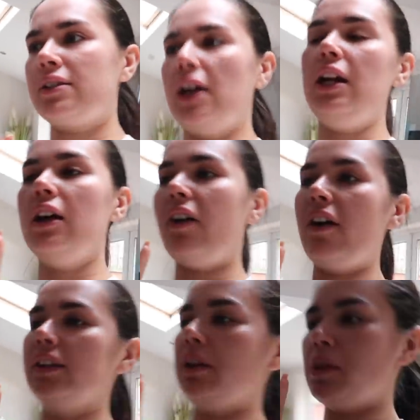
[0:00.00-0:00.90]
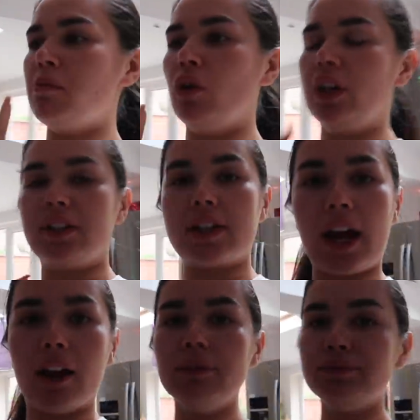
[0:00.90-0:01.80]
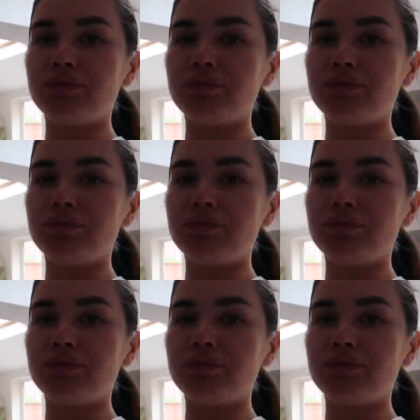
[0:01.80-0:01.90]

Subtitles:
I love having them in the mornings now.